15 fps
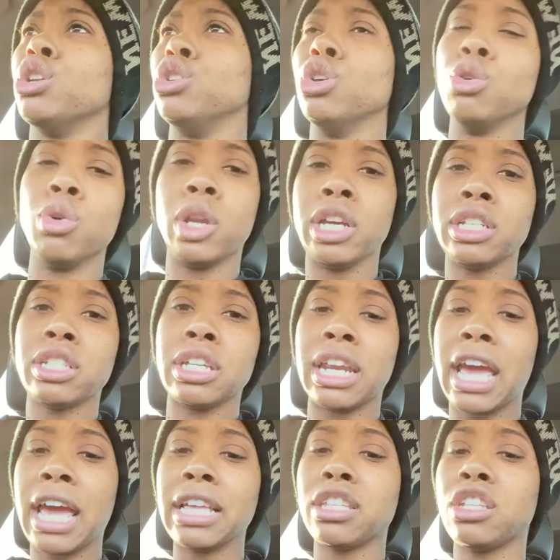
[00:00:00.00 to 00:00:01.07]
do this
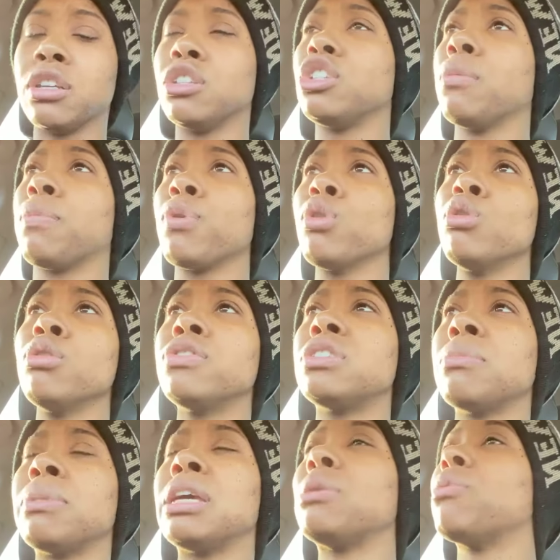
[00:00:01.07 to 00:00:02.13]
and that to prove
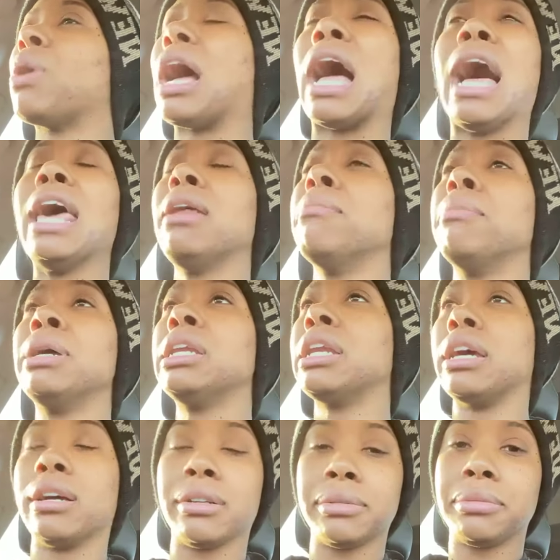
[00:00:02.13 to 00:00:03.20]
to me. I done been
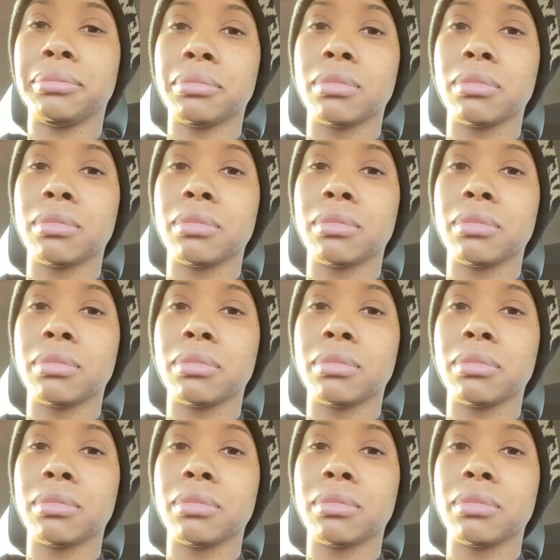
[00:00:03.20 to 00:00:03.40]
there.